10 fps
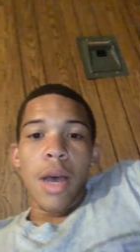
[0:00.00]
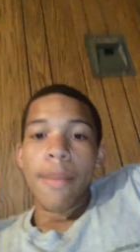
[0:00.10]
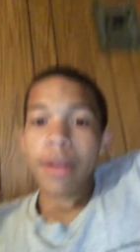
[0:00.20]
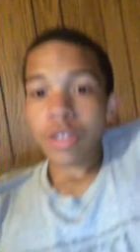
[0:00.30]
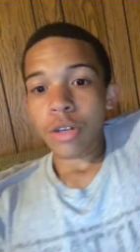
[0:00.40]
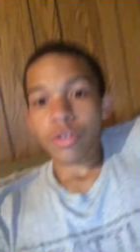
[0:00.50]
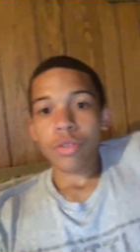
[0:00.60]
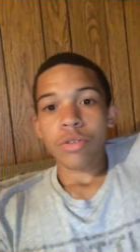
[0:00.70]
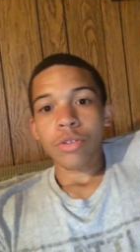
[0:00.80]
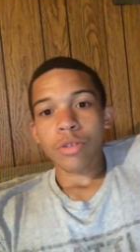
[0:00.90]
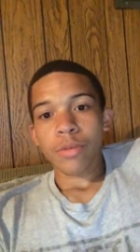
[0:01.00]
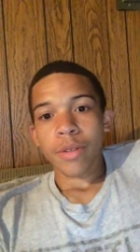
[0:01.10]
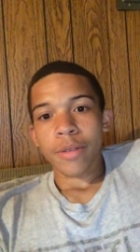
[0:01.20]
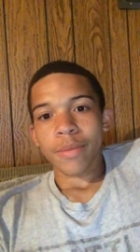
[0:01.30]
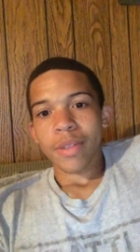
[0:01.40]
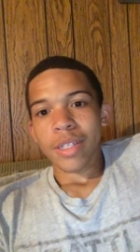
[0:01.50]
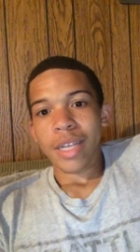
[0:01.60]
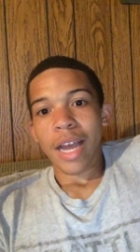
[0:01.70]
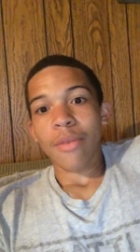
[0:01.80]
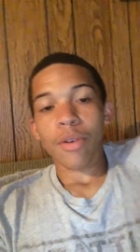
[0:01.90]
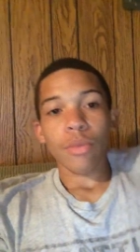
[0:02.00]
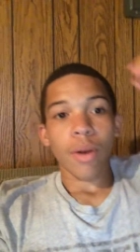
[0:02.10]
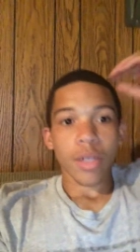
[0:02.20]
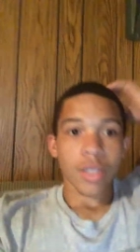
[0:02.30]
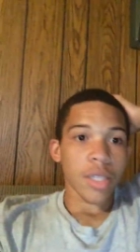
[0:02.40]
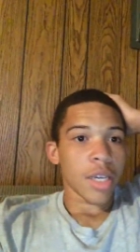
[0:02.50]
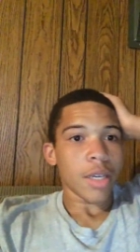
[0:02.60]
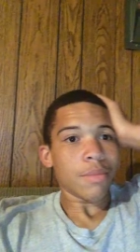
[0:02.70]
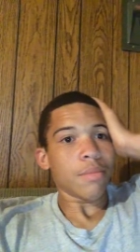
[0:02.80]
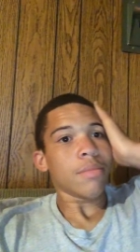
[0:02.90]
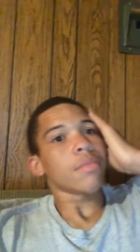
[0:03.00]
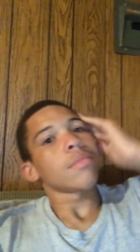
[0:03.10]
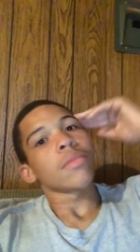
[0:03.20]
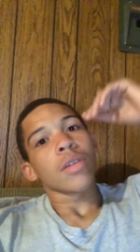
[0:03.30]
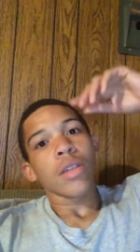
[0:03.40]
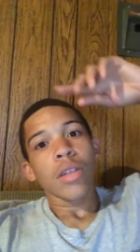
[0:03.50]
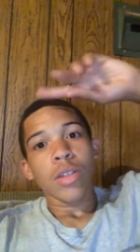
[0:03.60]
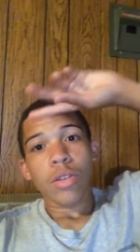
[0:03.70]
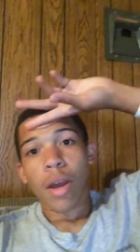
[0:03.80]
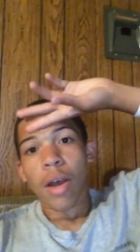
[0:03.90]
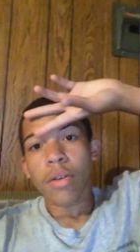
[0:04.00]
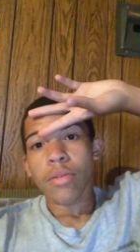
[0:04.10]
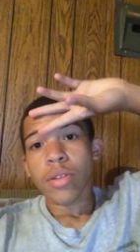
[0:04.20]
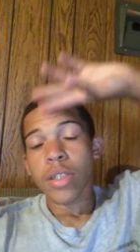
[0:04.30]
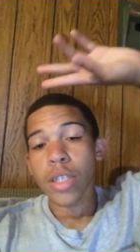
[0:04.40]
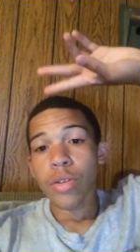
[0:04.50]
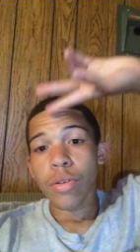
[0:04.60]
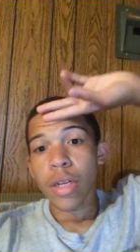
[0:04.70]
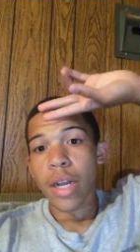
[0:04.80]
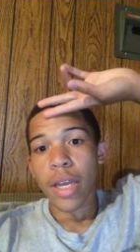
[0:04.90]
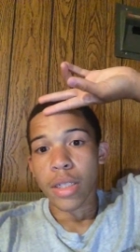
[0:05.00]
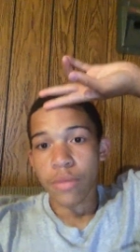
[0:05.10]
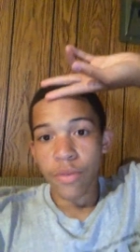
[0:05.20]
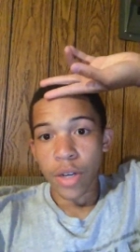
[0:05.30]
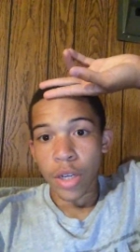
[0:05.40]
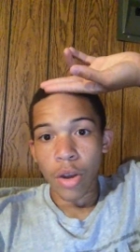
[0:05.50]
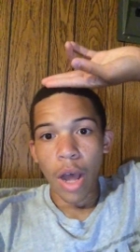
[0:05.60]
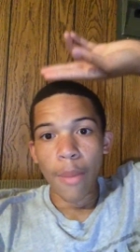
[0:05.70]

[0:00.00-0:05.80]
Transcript: I'm about to go YouTube um because I want to watch the game. So I'll see you in the next video.